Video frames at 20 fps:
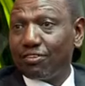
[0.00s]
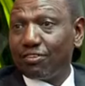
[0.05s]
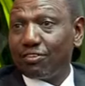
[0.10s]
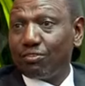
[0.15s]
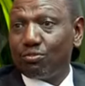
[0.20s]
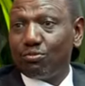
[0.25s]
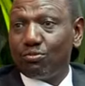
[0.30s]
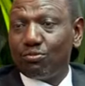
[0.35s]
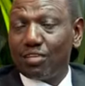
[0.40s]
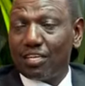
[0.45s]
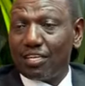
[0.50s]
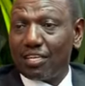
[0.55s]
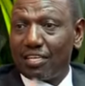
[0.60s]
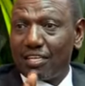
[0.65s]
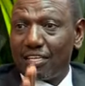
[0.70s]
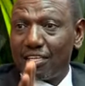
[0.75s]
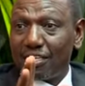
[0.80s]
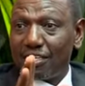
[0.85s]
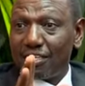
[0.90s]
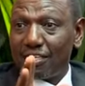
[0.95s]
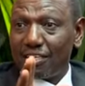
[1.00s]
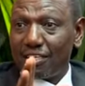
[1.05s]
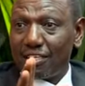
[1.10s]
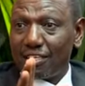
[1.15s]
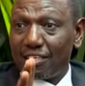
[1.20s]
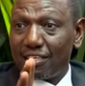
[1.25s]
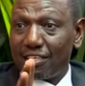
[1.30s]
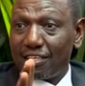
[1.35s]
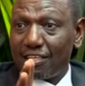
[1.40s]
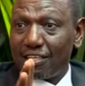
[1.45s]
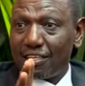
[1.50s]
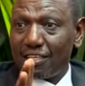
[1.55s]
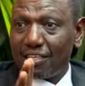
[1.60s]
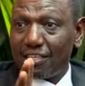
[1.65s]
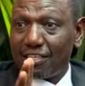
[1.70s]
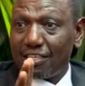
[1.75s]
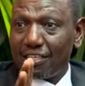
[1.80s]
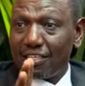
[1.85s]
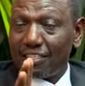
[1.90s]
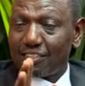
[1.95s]
who
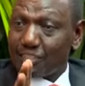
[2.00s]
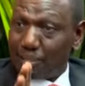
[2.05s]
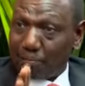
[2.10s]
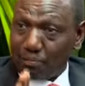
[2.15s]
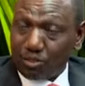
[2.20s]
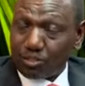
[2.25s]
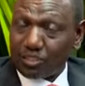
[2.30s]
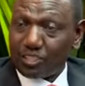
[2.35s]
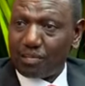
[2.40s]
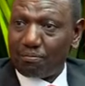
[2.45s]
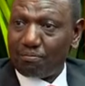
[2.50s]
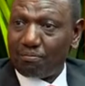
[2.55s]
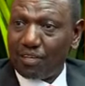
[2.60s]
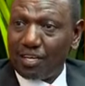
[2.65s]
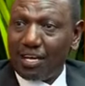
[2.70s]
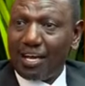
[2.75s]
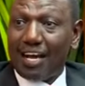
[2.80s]
uh, supports him,